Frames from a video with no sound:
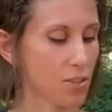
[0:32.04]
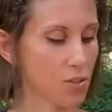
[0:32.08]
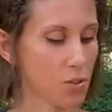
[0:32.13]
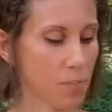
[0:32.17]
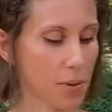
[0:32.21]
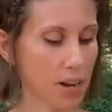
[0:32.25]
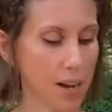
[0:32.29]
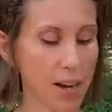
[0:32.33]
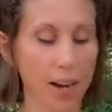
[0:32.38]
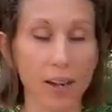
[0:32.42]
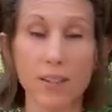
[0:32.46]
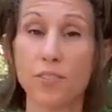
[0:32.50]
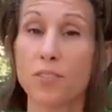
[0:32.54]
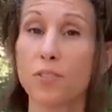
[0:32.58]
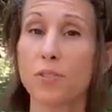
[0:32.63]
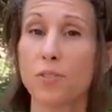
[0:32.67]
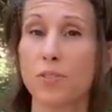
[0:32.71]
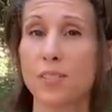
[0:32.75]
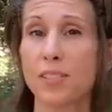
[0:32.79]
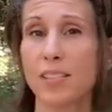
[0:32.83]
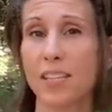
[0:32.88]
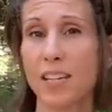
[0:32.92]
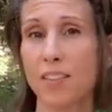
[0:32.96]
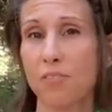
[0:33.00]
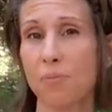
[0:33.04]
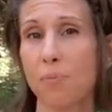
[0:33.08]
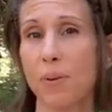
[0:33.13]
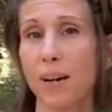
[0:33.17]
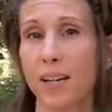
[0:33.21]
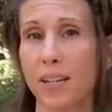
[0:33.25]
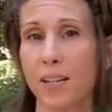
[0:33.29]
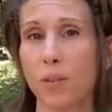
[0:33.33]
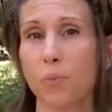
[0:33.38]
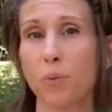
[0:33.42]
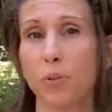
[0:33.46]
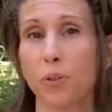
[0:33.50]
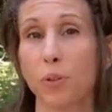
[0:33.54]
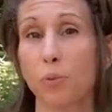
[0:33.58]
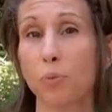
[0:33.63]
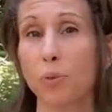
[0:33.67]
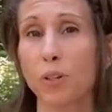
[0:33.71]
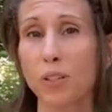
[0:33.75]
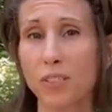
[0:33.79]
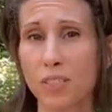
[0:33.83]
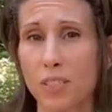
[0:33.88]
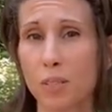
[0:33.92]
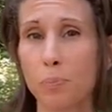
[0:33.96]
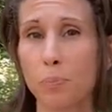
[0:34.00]
you about how you can save money with a
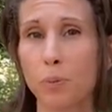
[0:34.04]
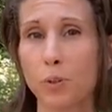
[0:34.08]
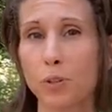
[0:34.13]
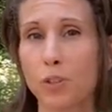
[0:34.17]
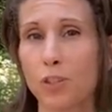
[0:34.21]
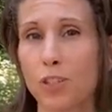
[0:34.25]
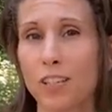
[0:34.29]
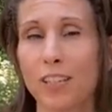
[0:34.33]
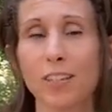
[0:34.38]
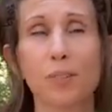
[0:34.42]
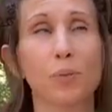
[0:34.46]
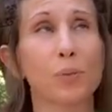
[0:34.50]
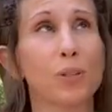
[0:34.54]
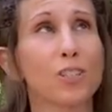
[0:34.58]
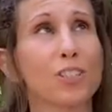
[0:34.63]
real simple trick,